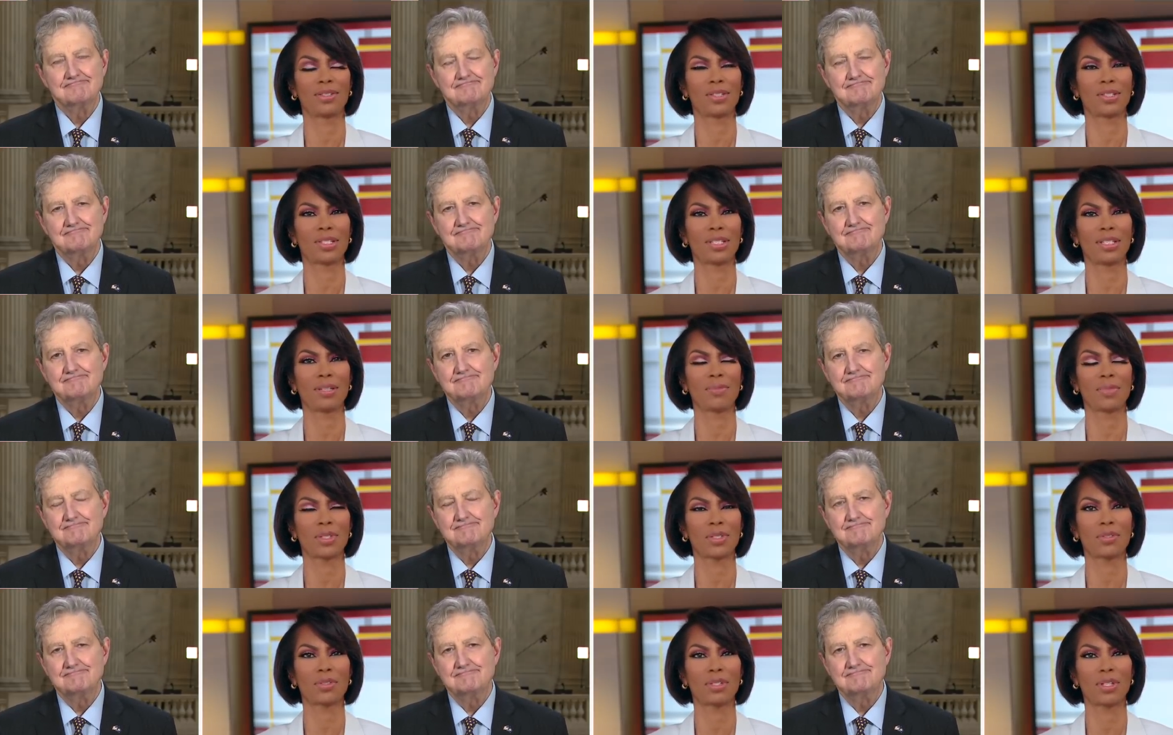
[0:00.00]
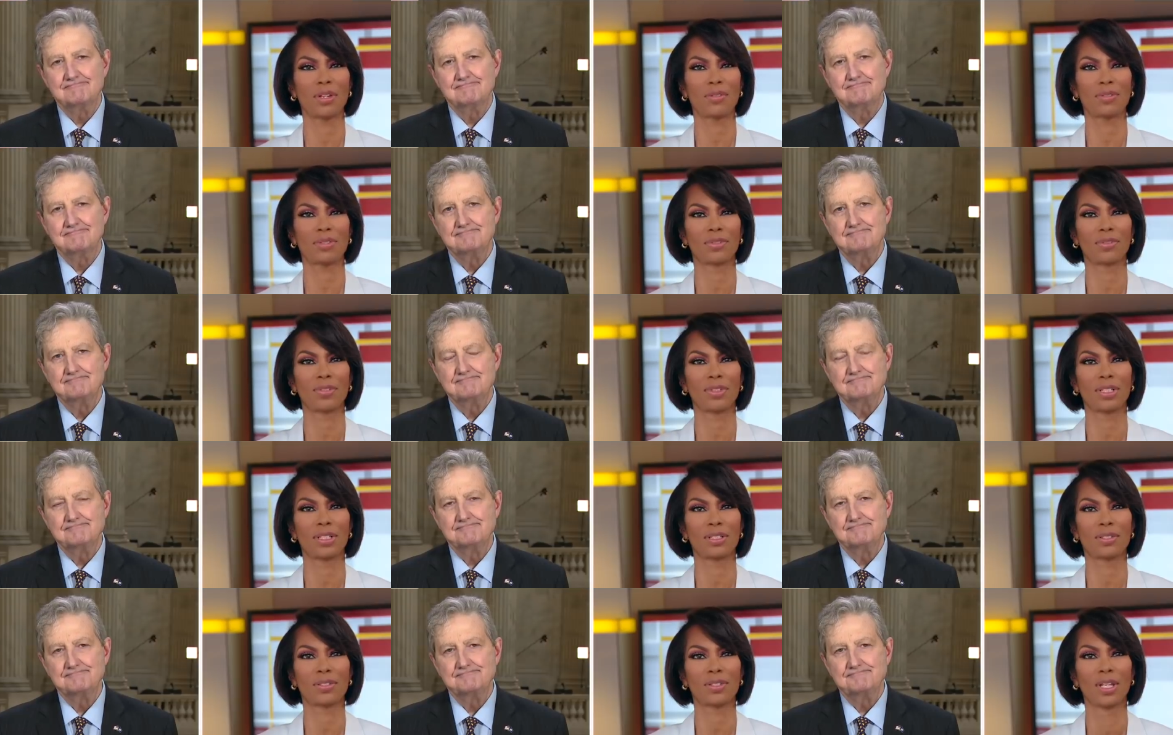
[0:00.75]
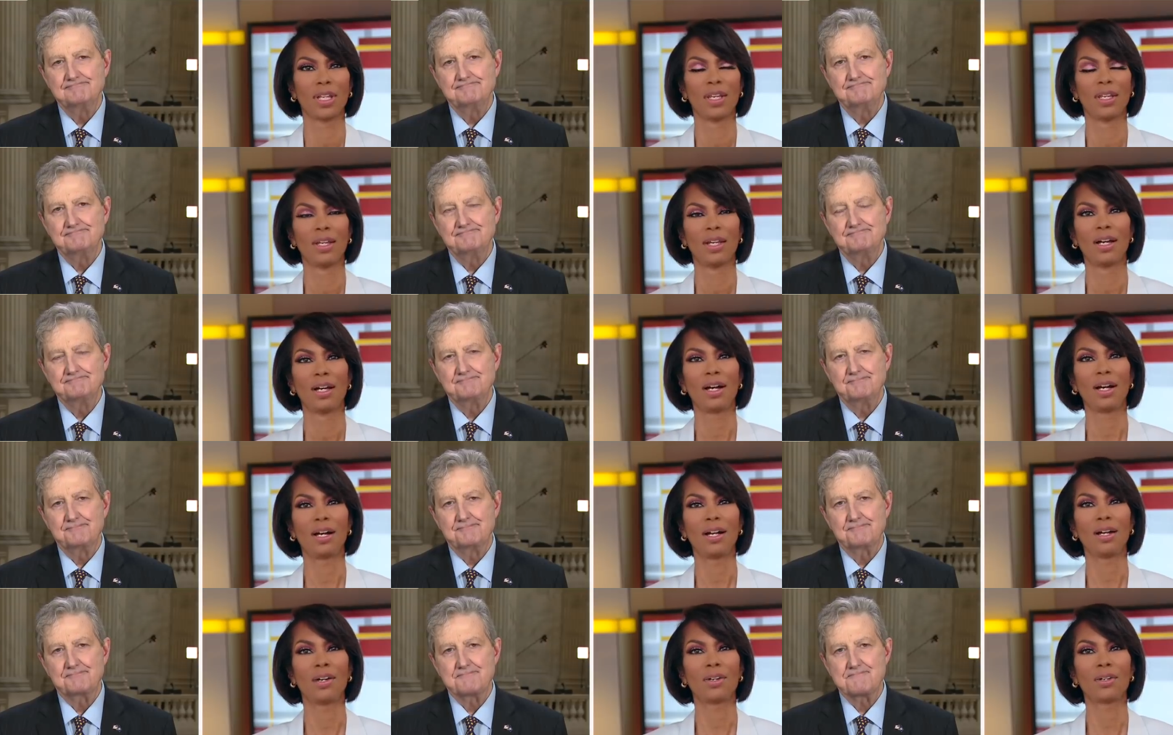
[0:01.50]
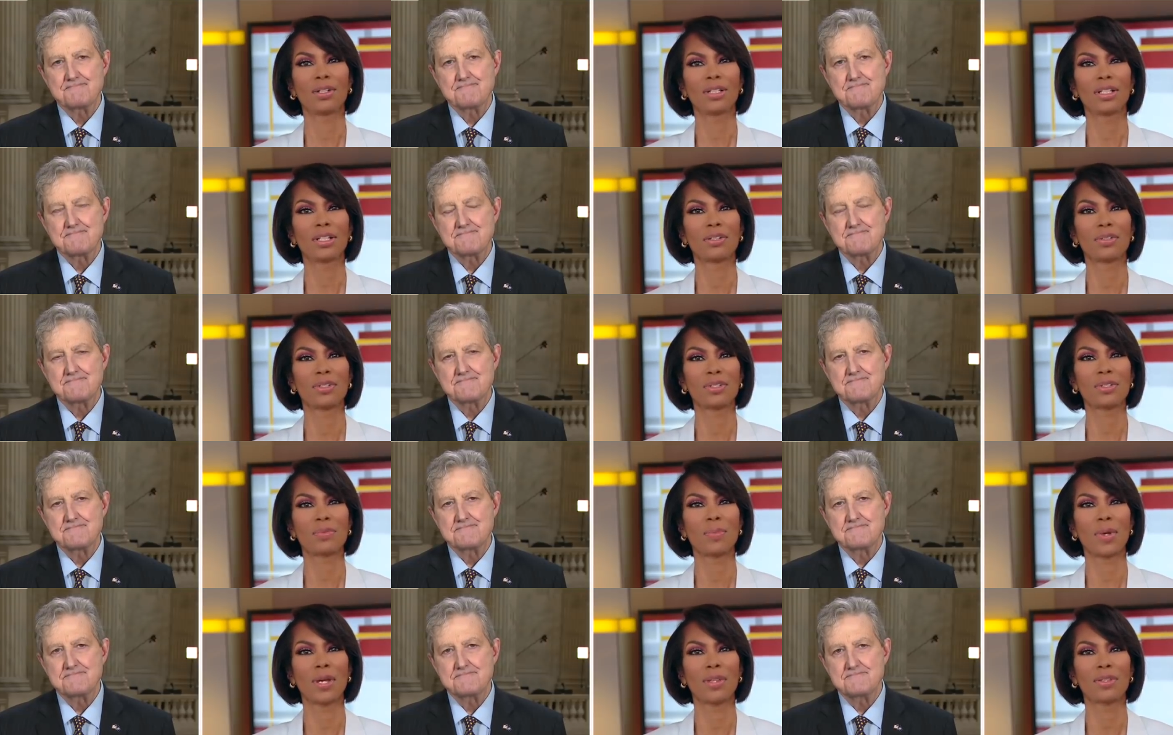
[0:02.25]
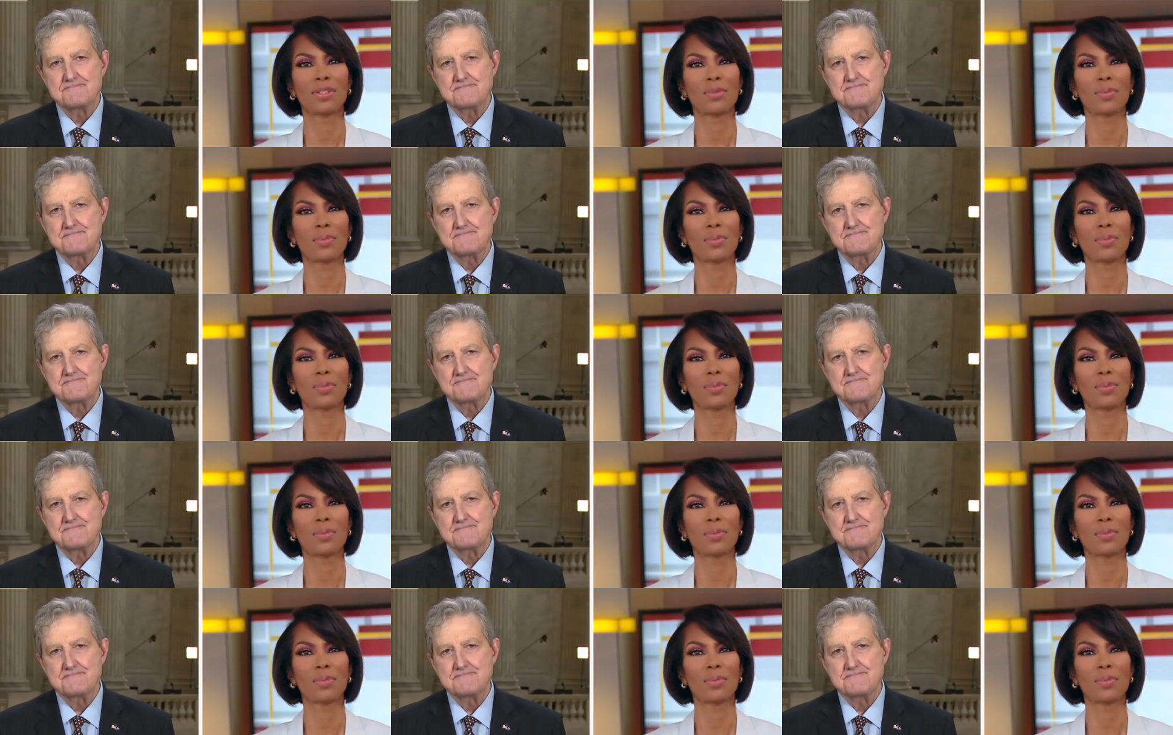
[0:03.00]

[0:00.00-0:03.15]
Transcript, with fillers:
Speaker 1: just seems so self-defeatist. Earlier this month,